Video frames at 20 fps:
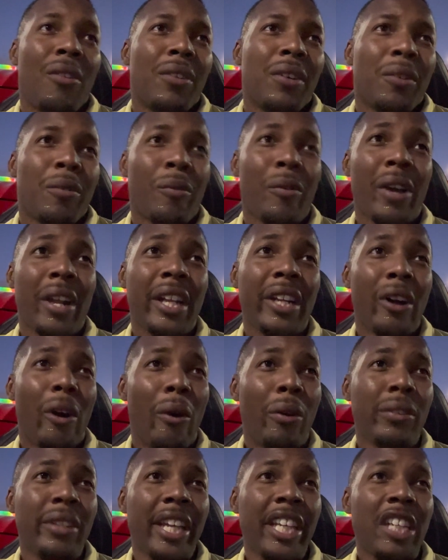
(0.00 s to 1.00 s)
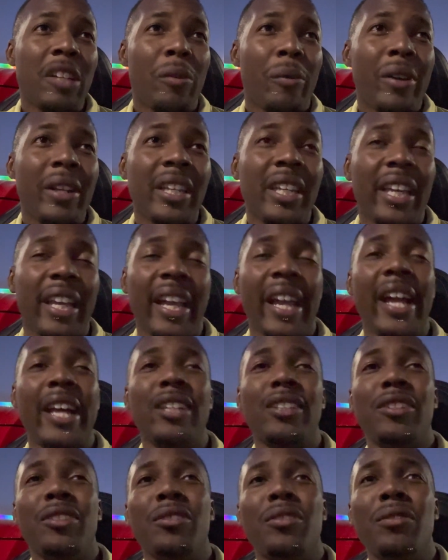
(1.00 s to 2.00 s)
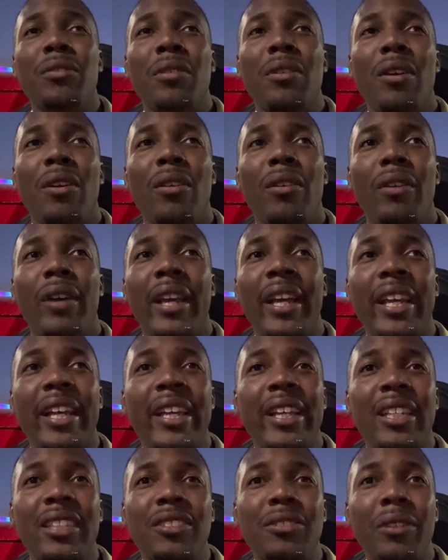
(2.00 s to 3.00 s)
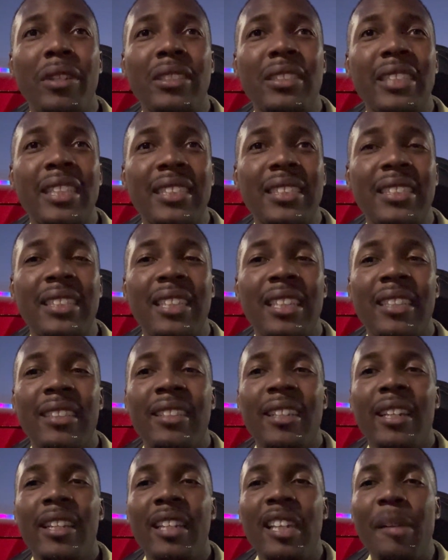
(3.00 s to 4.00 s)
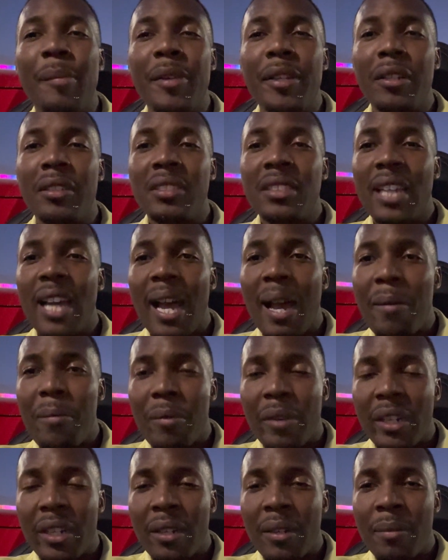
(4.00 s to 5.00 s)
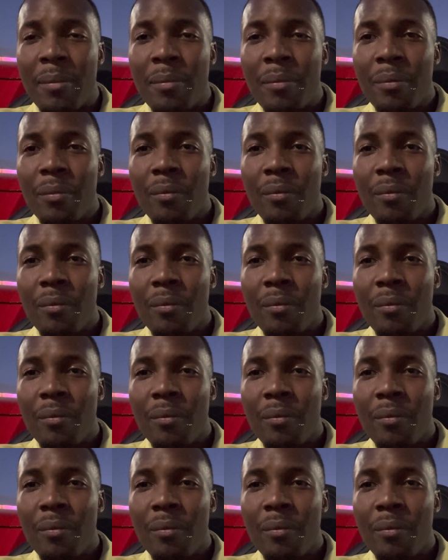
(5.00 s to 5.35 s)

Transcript: really, the only thing you really can do is you can just limit your time with them